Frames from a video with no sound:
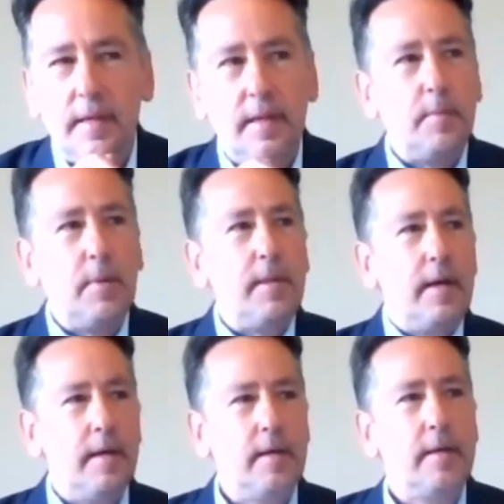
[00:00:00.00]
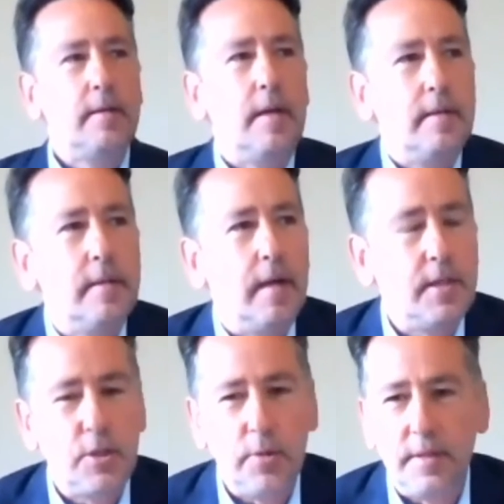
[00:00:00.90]
Well,
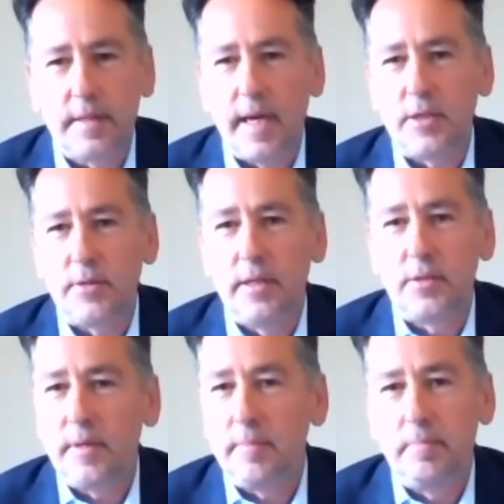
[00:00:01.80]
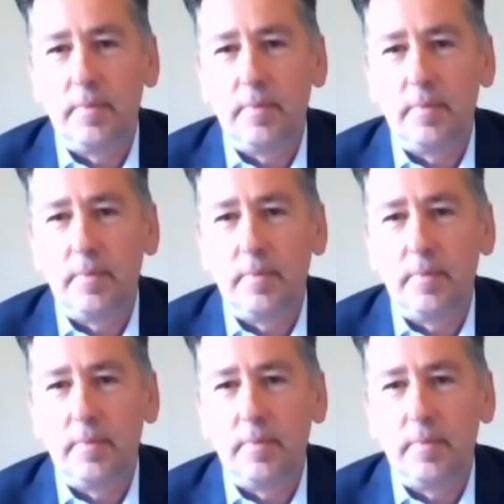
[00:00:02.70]
I joined the catering industry